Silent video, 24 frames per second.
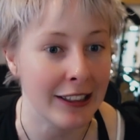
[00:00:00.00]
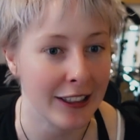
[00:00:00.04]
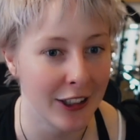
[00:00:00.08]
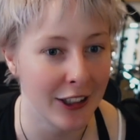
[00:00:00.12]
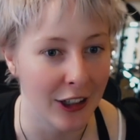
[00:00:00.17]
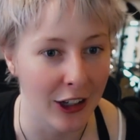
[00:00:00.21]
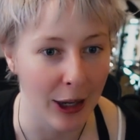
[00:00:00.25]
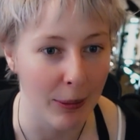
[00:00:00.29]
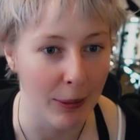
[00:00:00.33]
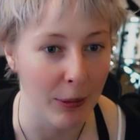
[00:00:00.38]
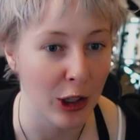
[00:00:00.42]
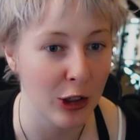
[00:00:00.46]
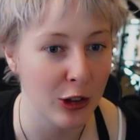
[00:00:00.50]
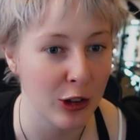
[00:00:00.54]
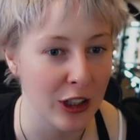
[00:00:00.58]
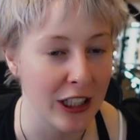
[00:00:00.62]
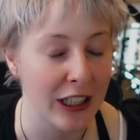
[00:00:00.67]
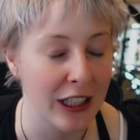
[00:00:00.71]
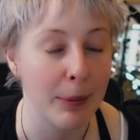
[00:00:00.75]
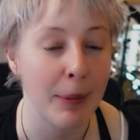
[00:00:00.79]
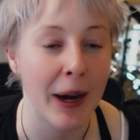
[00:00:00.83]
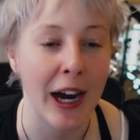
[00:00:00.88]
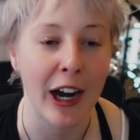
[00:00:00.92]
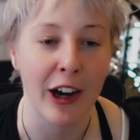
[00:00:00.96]
Oh, I'm
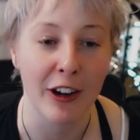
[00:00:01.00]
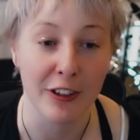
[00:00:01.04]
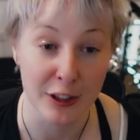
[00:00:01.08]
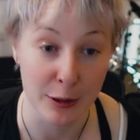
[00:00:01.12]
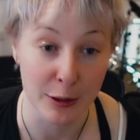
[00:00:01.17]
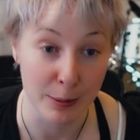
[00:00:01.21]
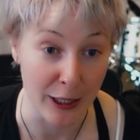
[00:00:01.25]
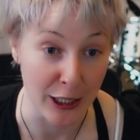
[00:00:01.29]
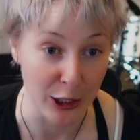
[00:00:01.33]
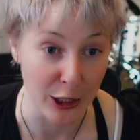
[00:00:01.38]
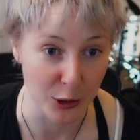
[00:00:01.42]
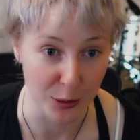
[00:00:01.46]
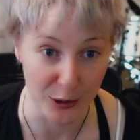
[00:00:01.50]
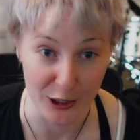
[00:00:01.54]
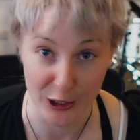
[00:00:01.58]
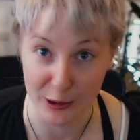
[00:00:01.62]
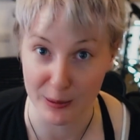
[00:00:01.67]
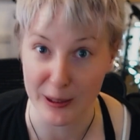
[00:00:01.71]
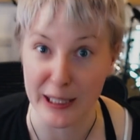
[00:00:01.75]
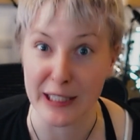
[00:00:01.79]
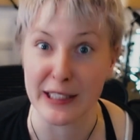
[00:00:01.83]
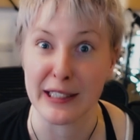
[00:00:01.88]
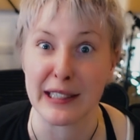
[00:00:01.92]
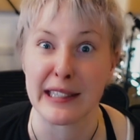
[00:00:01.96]
losing the power of speech,
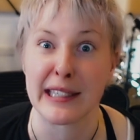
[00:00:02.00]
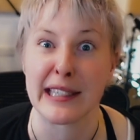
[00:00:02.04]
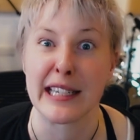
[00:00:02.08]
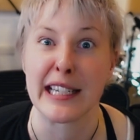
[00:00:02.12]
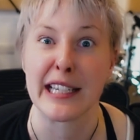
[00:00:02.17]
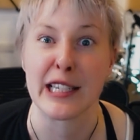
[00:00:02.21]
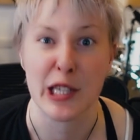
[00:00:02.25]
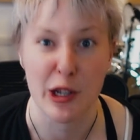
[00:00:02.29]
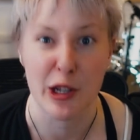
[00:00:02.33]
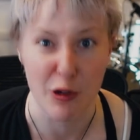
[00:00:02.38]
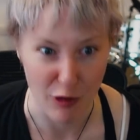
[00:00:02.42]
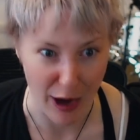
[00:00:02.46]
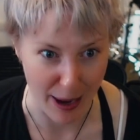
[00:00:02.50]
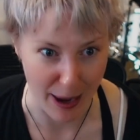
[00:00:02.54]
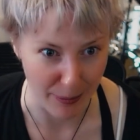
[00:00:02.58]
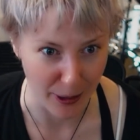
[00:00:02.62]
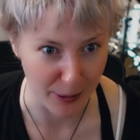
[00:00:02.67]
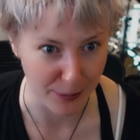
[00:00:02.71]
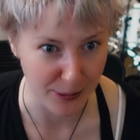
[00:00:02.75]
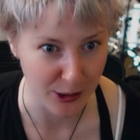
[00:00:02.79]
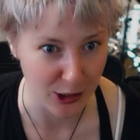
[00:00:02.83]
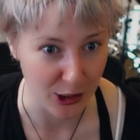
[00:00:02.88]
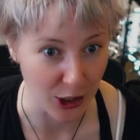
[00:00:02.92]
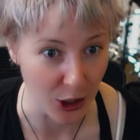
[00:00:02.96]
which means this needs to
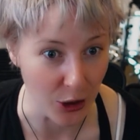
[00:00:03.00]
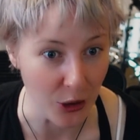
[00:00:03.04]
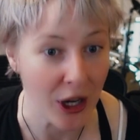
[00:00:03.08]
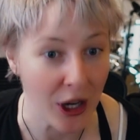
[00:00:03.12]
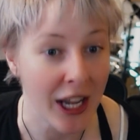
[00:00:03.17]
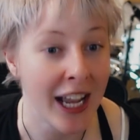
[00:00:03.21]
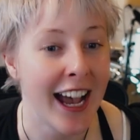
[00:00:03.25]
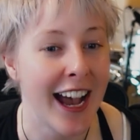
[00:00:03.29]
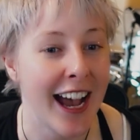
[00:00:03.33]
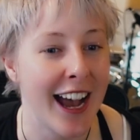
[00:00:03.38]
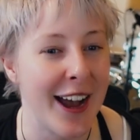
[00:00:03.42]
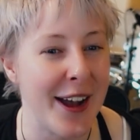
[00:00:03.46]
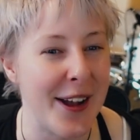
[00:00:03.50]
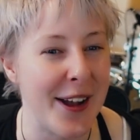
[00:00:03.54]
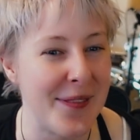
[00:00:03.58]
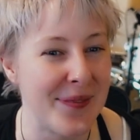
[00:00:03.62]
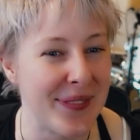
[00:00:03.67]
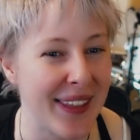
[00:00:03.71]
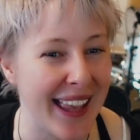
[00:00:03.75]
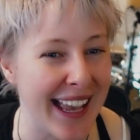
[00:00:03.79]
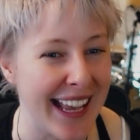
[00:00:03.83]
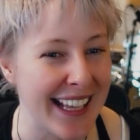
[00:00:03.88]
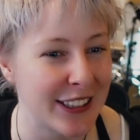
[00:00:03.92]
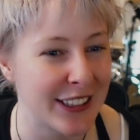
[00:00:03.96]
wrap up soon.
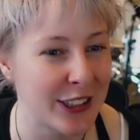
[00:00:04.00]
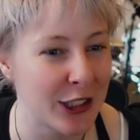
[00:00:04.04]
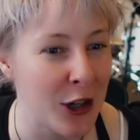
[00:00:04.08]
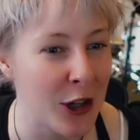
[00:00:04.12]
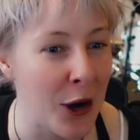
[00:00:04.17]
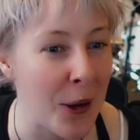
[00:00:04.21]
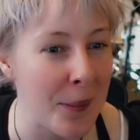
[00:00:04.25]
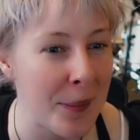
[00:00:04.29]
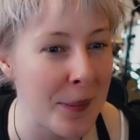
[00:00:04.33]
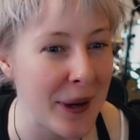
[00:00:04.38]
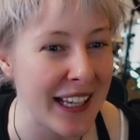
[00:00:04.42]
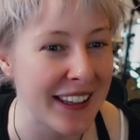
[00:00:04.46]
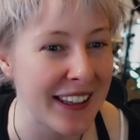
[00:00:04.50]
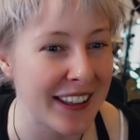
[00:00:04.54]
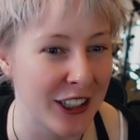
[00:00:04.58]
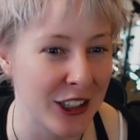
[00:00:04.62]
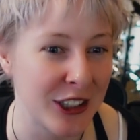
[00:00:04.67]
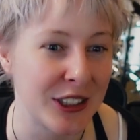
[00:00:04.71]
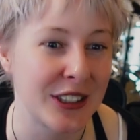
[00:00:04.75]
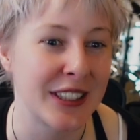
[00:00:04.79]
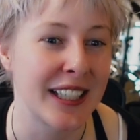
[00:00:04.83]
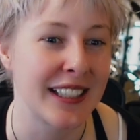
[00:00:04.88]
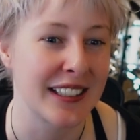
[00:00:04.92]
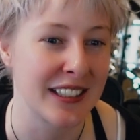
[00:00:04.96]
It's got to be in the
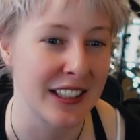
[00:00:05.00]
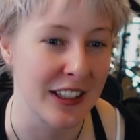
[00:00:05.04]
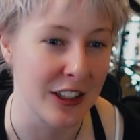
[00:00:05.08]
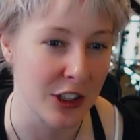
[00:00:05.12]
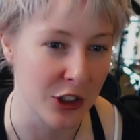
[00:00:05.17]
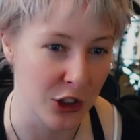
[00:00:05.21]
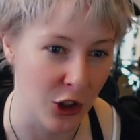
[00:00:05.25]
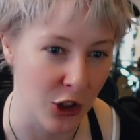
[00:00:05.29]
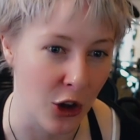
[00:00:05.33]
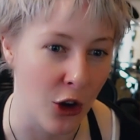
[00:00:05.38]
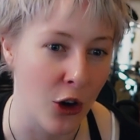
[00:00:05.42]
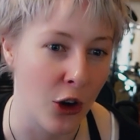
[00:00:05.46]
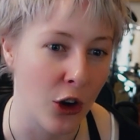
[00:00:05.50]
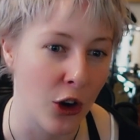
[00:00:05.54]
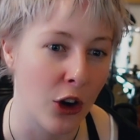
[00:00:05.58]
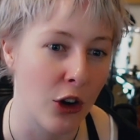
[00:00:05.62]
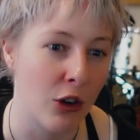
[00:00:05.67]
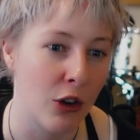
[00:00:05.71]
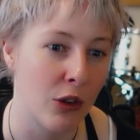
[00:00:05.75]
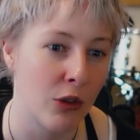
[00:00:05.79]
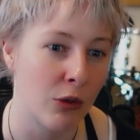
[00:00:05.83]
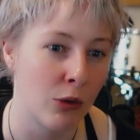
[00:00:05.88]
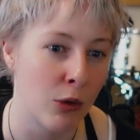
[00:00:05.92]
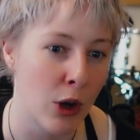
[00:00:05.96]
context of the
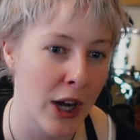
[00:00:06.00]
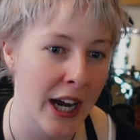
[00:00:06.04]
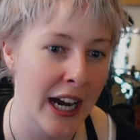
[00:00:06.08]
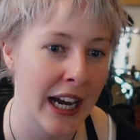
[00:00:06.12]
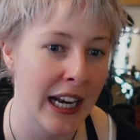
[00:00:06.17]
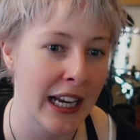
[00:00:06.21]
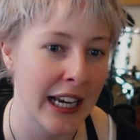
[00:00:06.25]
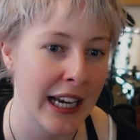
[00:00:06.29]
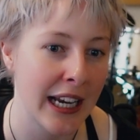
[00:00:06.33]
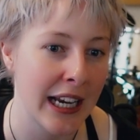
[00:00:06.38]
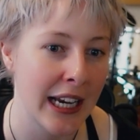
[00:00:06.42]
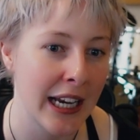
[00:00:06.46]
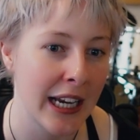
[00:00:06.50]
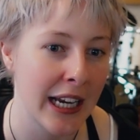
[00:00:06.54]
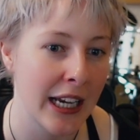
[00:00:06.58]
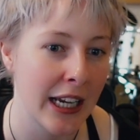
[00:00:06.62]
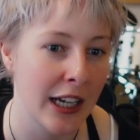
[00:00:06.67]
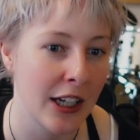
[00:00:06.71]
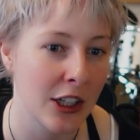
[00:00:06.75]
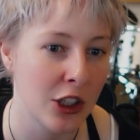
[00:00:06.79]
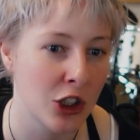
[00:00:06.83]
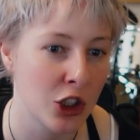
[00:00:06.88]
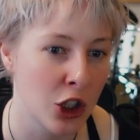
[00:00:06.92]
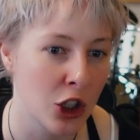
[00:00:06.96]
song.
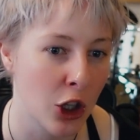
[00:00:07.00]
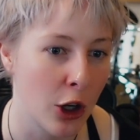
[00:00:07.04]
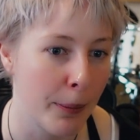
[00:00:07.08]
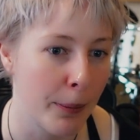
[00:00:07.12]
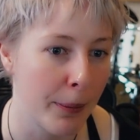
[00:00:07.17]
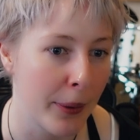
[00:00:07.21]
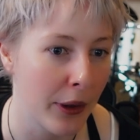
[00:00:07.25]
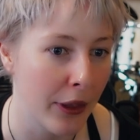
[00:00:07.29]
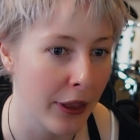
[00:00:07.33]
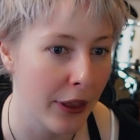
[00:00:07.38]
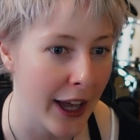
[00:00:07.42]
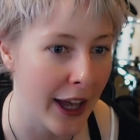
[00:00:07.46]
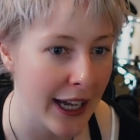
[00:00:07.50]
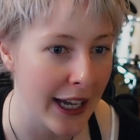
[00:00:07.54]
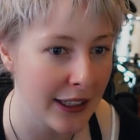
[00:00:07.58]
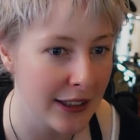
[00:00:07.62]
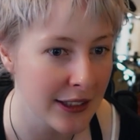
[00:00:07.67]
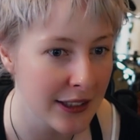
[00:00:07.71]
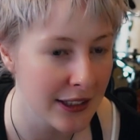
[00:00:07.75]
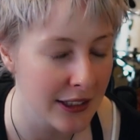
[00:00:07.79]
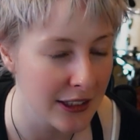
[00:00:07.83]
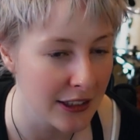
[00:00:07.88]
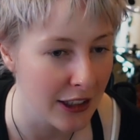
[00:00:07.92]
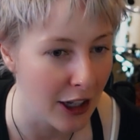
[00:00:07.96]
Really chop
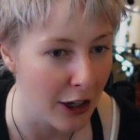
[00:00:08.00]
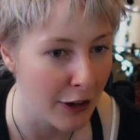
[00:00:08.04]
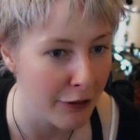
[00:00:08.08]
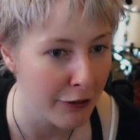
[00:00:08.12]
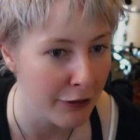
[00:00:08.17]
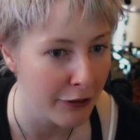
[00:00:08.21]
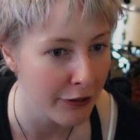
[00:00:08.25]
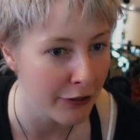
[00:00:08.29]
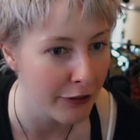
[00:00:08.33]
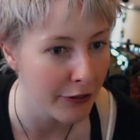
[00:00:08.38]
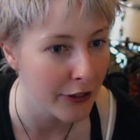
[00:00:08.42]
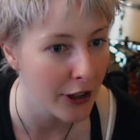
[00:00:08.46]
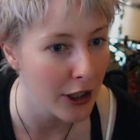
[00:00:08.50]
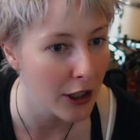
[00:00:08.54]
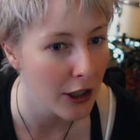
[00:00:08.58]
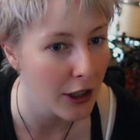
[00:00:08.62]
that stuff